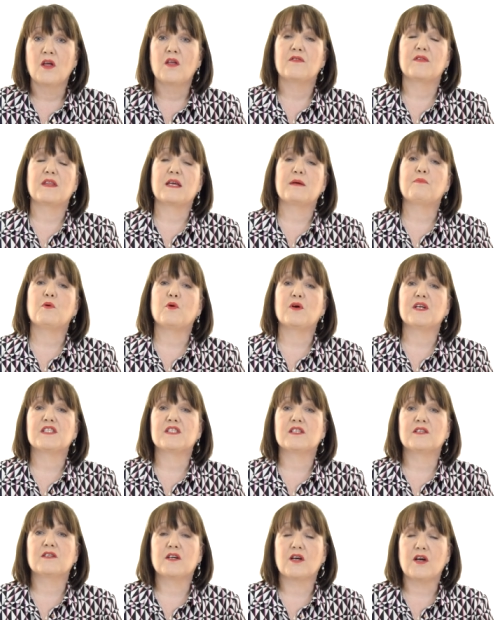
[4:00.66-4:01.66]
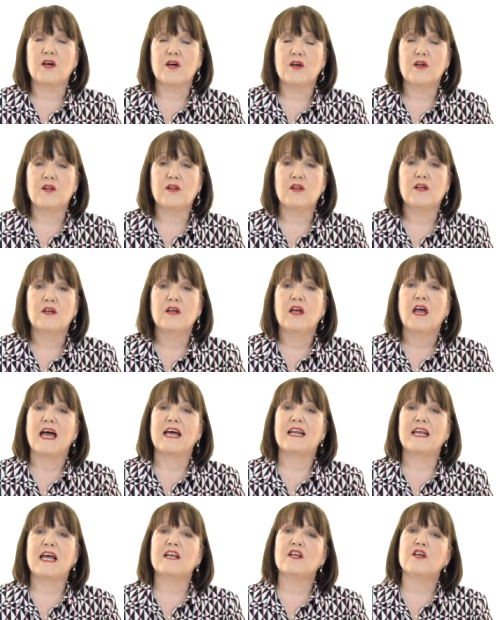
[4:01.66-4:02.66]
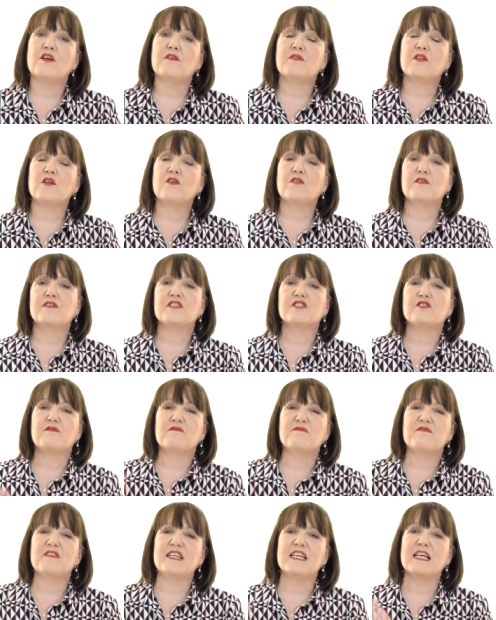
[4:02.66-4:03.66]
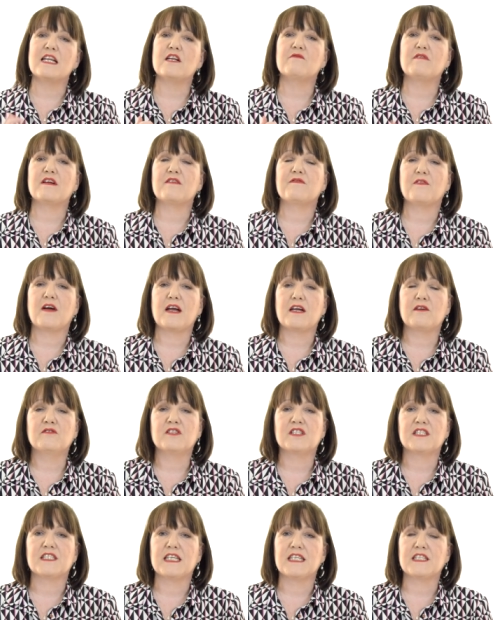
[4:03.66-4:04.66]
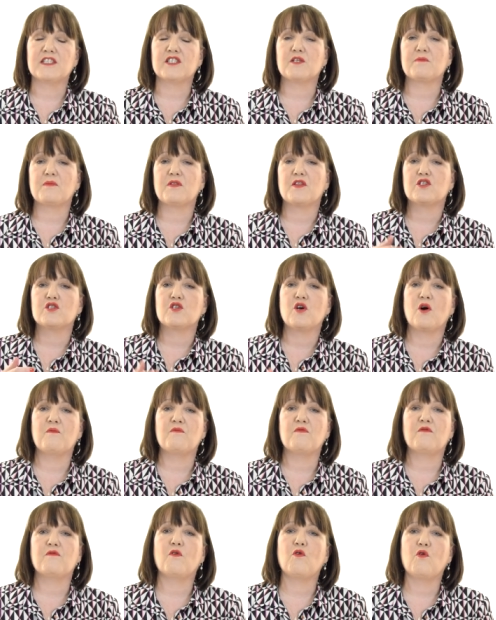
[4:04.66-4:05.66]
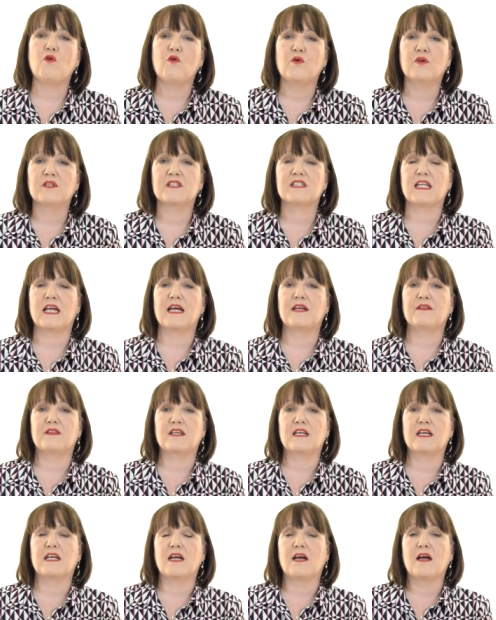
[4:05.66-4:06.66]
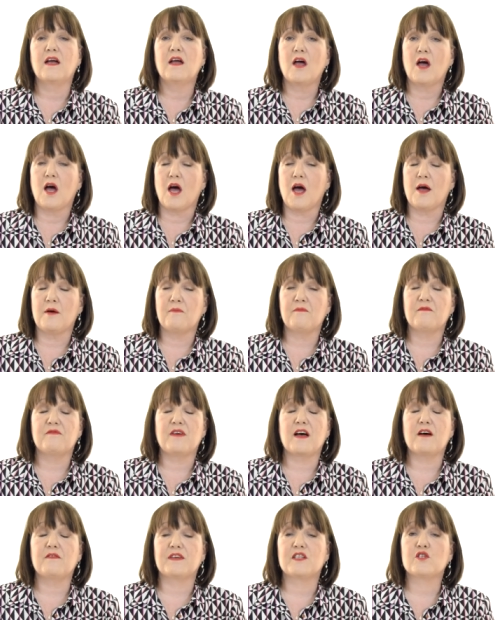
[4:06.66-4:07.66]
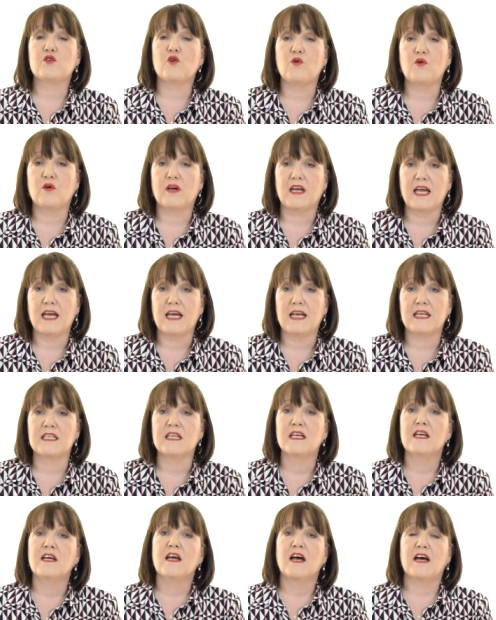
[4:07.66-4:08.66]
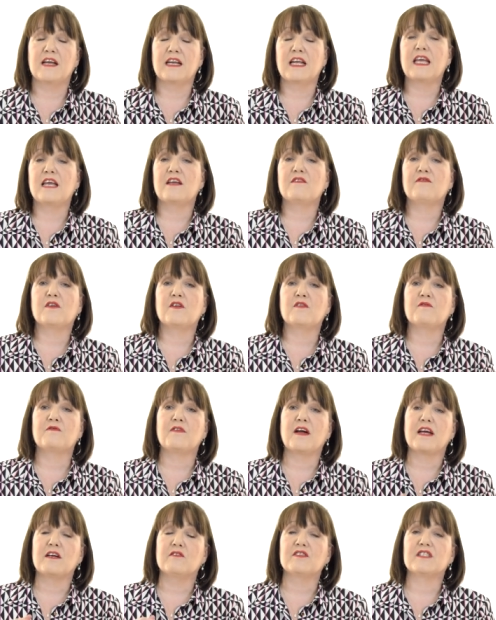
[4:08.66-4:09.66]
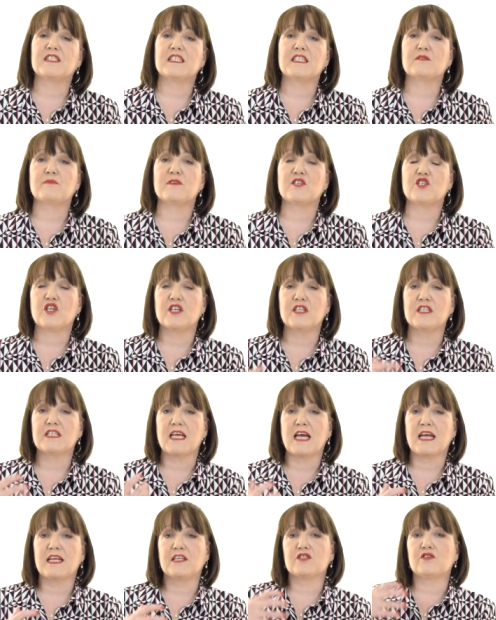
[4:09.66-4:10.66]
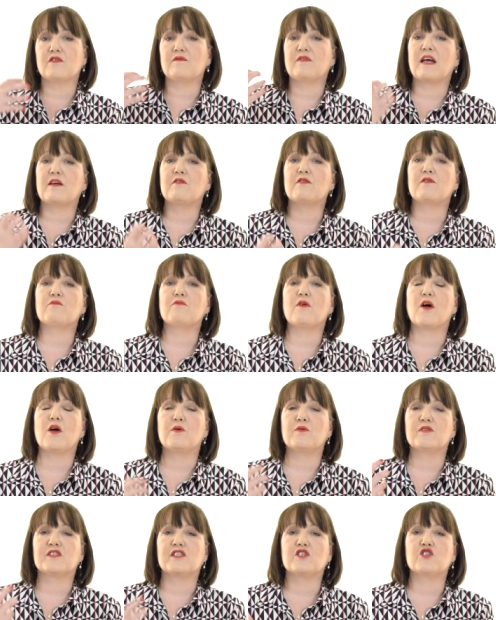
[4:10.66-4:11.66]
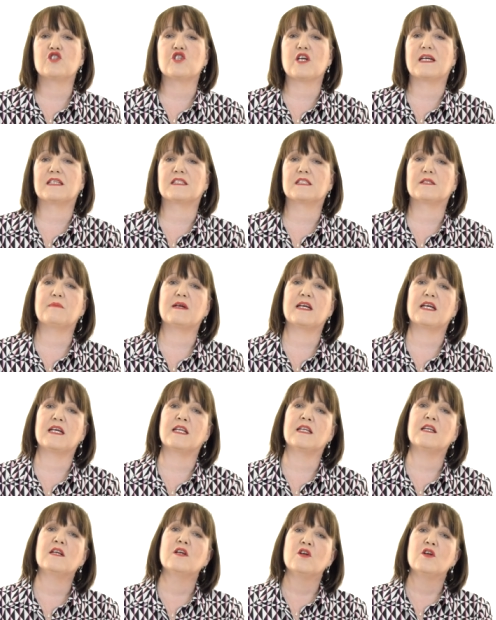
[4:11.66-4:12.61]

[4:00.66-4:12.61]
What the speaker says: the Poison Girl, and any of the other sort of vanilla-y fragrances, some of the Tom Fords, like the Velvet Orchid, and even fragrances which contain sort of like the rose and jasmine,